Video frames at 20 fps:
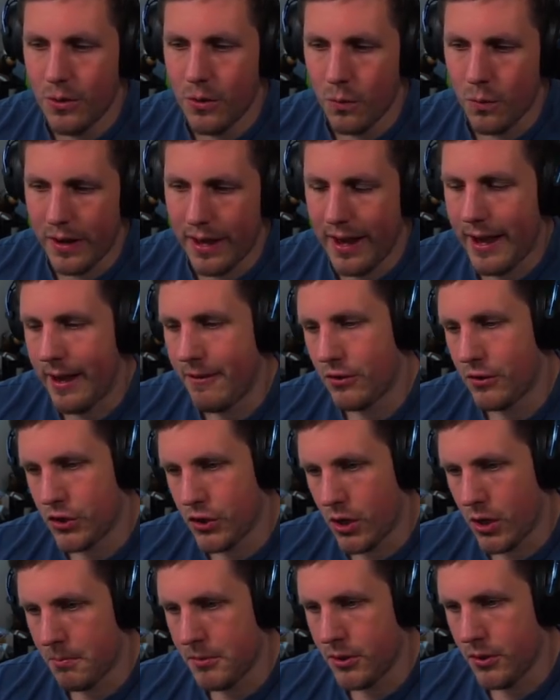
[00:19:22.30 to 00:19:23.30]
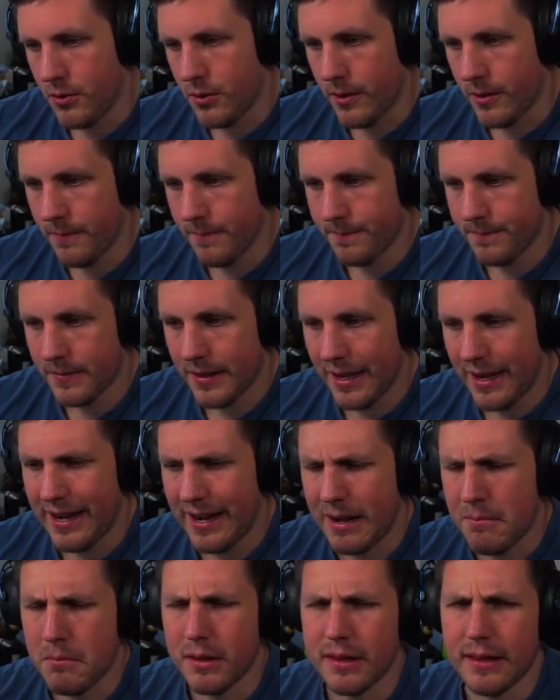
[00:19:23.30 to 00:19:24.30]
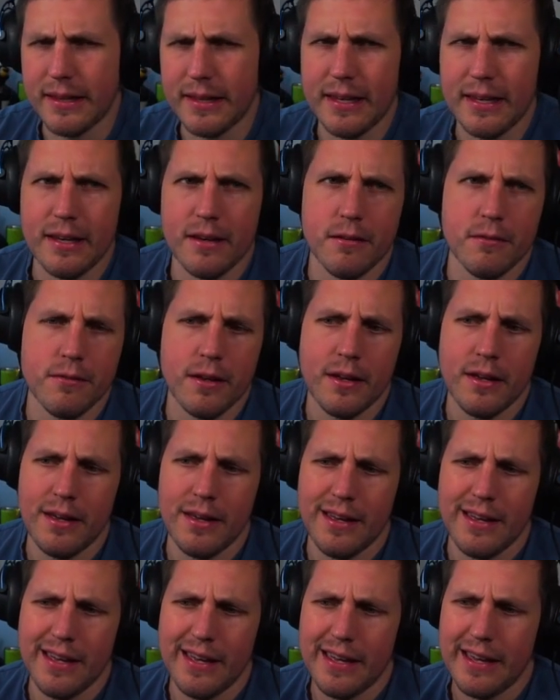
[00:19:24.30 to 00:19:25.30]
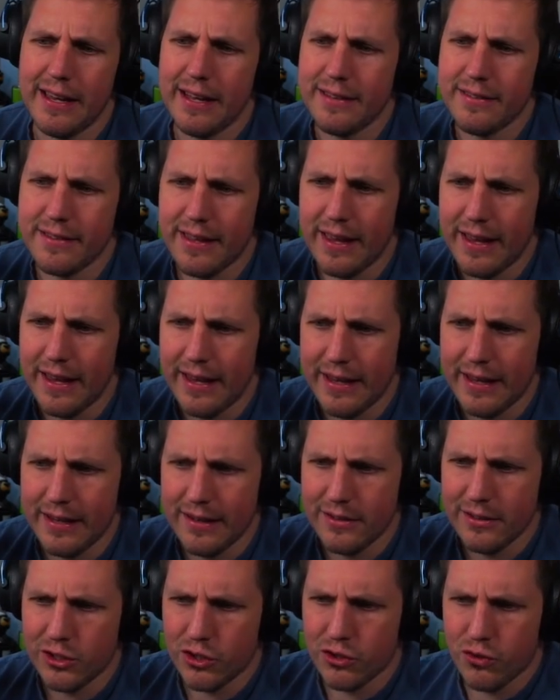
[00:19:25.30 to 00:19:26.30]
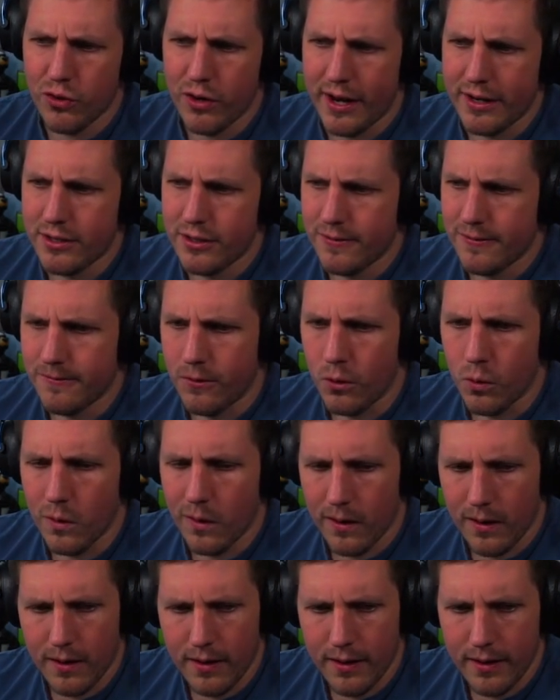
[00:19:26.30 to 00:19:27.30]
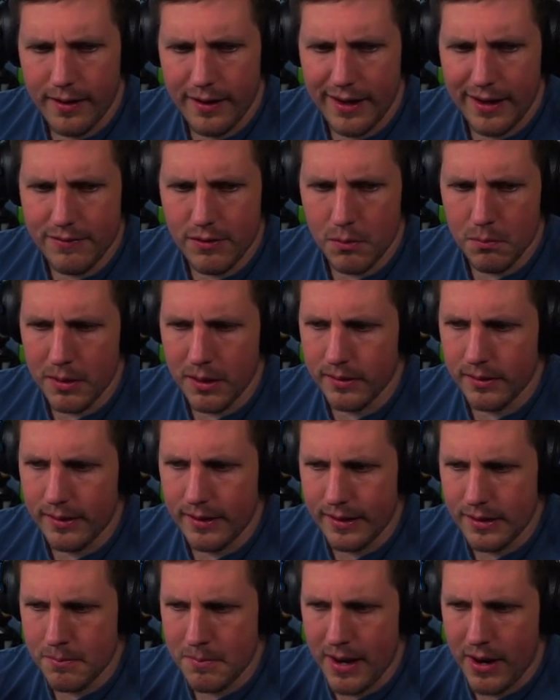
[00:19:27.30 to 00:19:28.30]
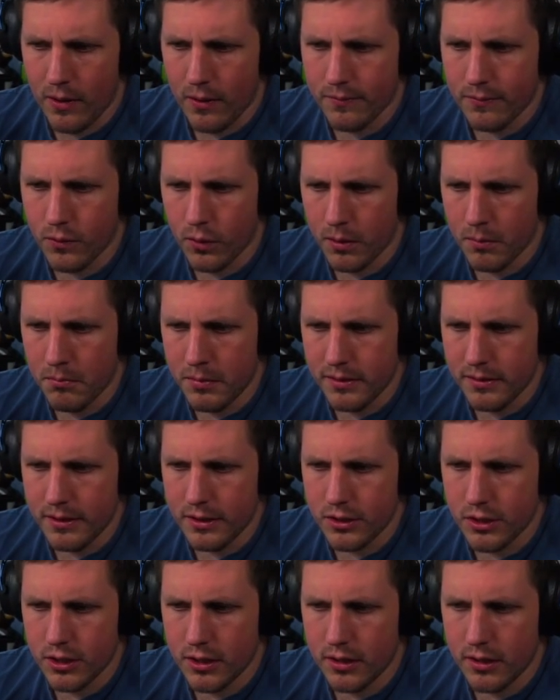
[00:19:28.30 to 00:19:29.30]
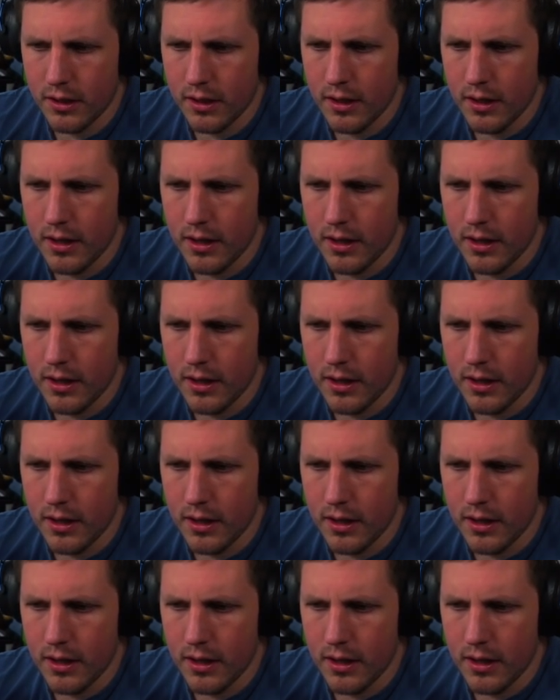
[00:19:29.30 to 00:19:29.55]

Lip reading: We have a sharpshooter, and I believe it's a stretch 4. If you build it at the power forward position,